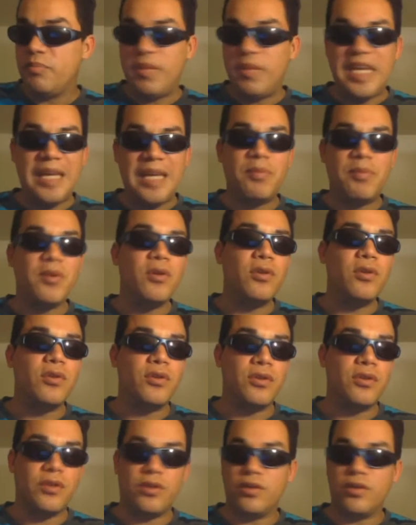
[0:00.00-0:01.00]
people,
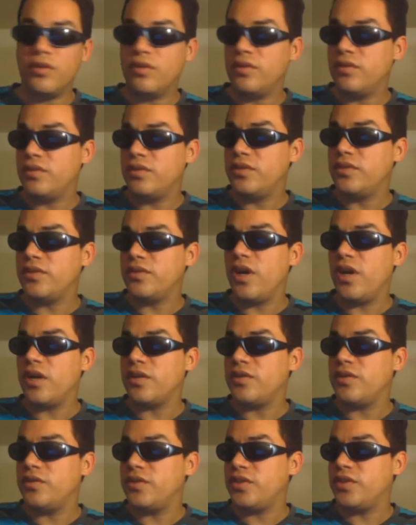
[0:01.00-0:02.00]
or talk
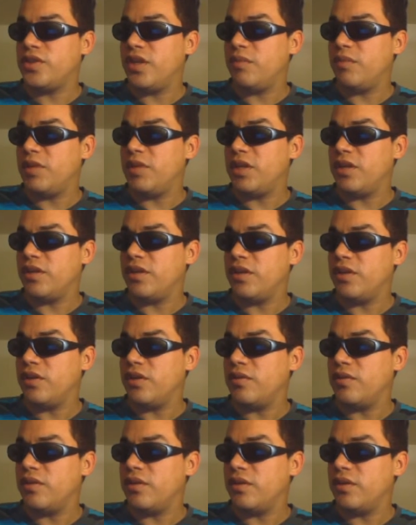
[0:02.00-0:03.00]
to some, uh, you know,
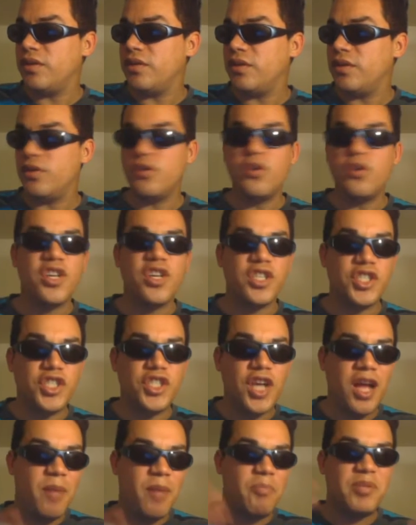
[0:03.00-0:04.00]
the, the hookah
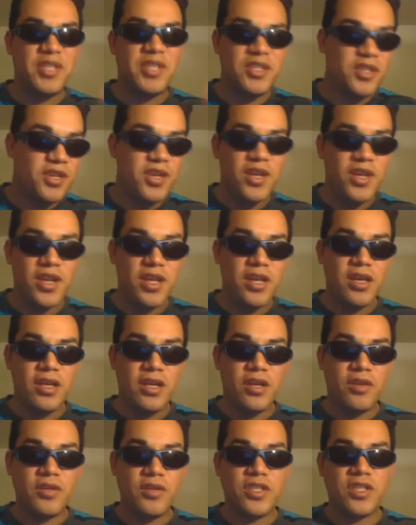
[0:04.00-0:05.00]
shops. You
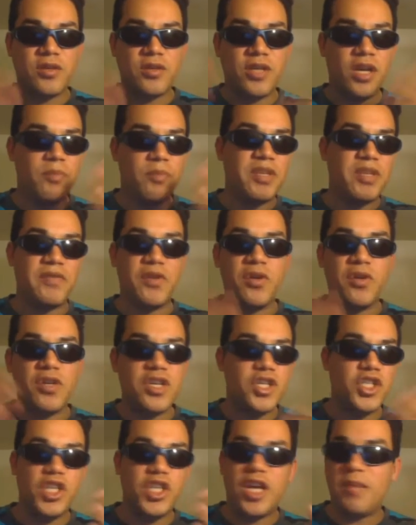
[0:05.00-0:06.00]
know, there's a couple of
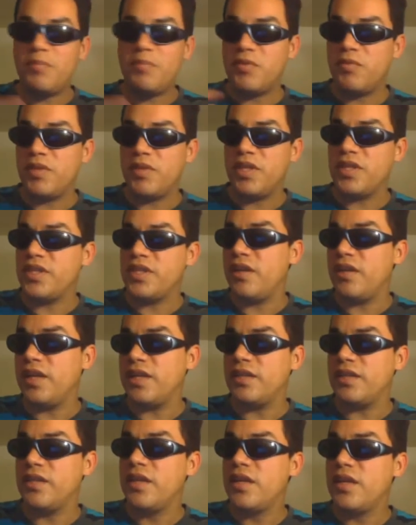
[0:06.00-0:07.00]
hookah shops where they sell like
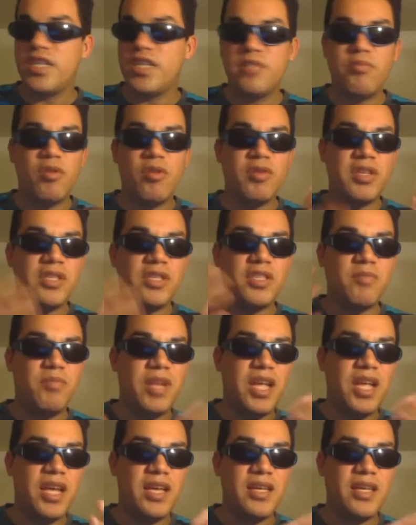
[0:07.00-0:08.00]
smoking
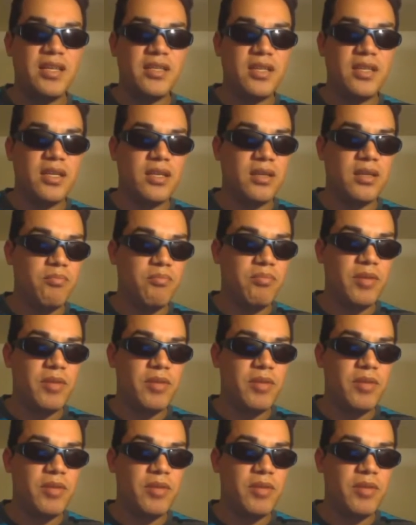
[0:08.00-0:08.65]
supplies and